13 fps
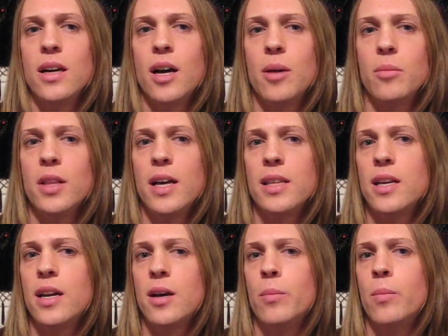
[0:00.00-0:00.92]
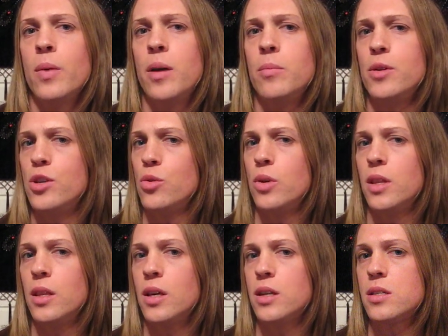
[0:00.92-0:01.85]
I'm glad that I'm
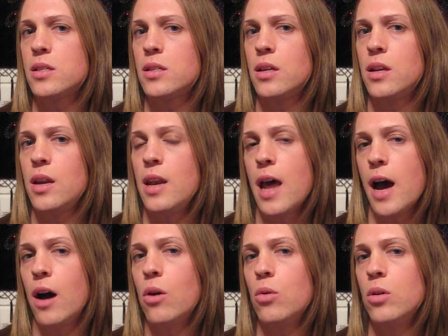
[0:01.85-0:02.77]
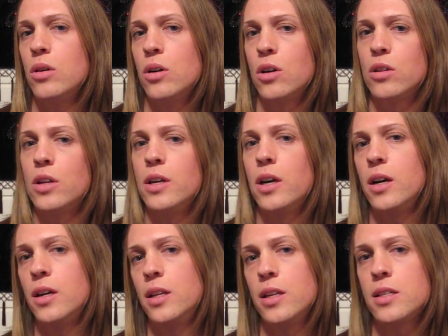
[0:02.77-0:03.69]
doing this now, early
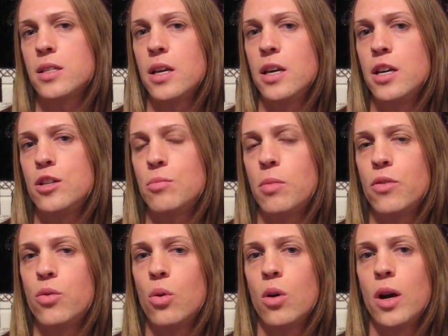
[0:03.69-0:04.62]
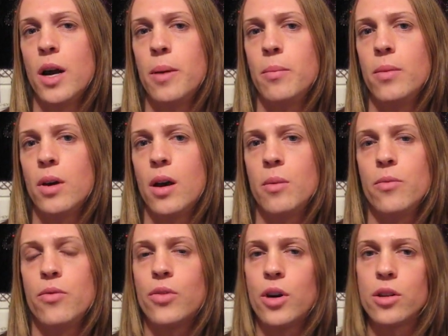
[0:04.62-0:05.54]
on in the stage, before I'm
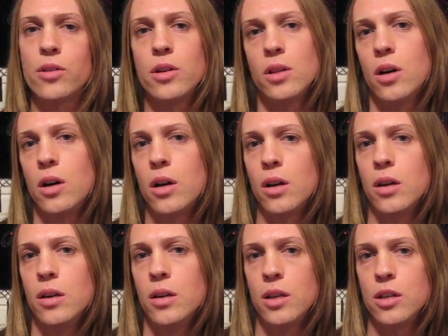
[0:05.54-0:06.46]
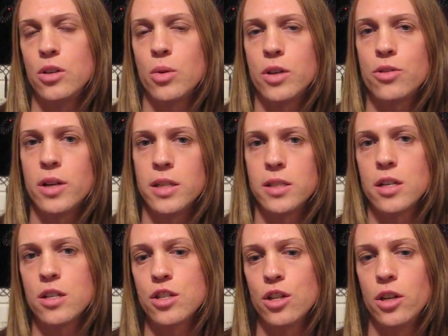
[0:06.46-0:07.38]
farther along into a
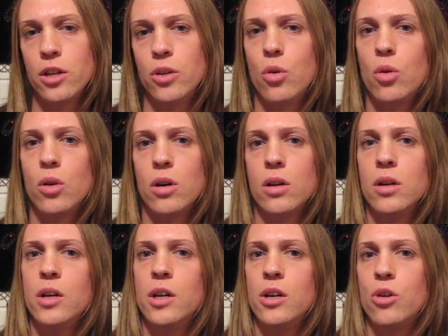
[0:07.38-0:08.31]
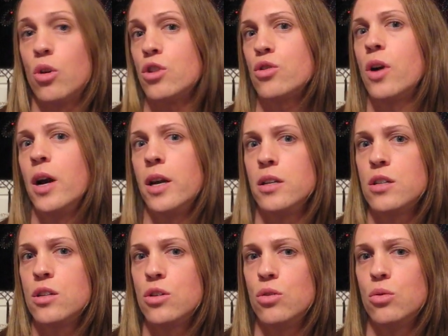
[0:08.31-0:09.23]
transition, or trying
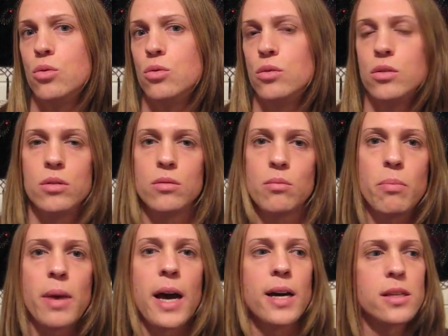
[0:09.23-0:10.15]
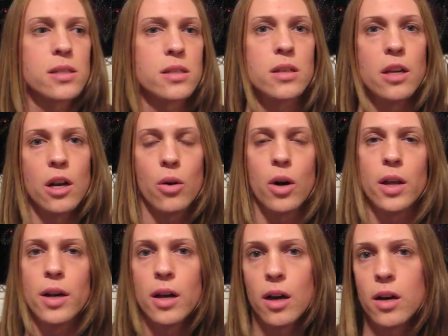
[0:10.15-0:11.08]
to pass, you know,
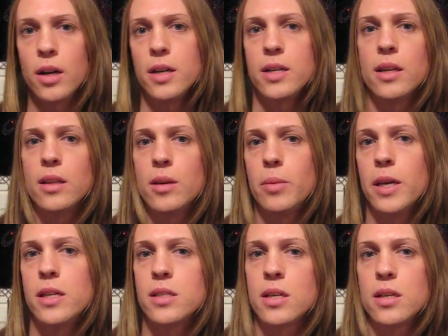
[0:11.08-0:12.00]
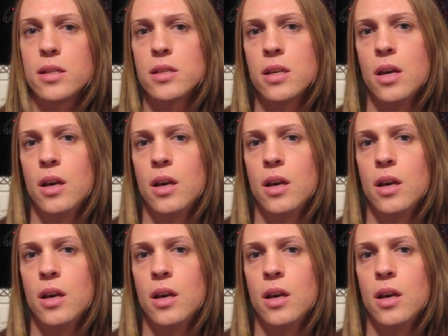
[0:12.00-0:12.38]
on a daily basis,